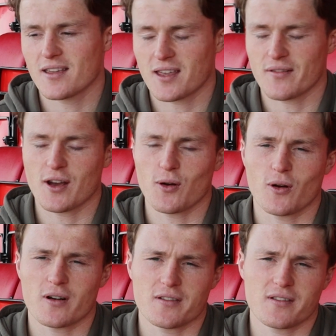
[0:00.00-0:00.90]
giving out
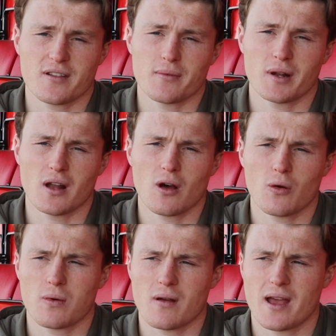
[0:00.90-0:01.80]
orders to
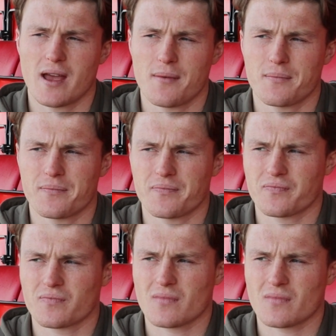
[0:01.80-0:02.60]
below. Um,